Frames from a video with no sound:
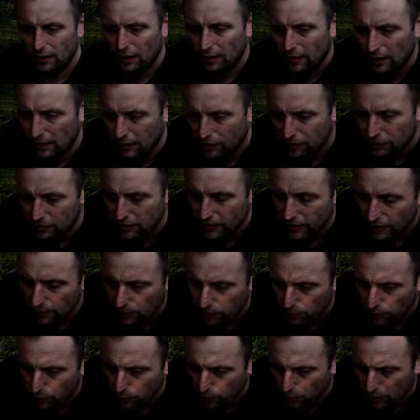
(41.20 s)
it said
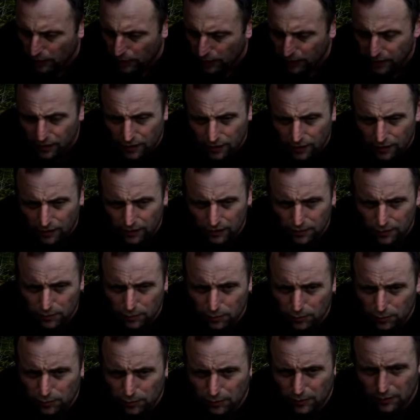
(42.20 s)
why
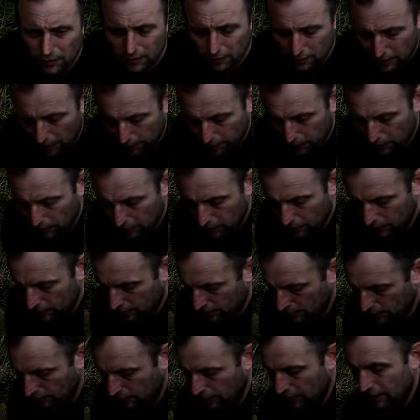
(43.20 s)
topping
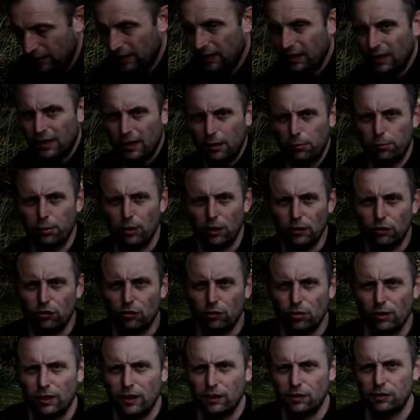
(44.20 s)
birch
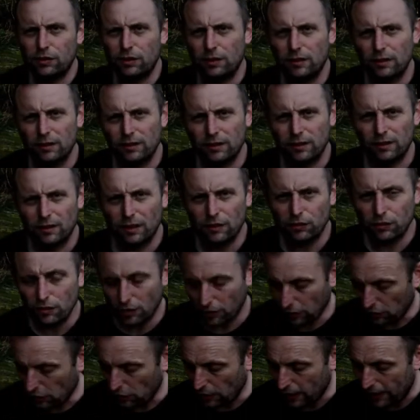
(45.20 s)
trees is
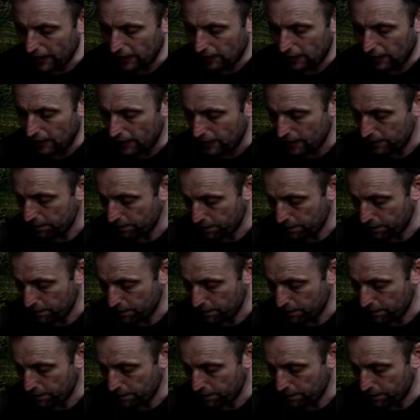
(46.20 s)
not a good idea.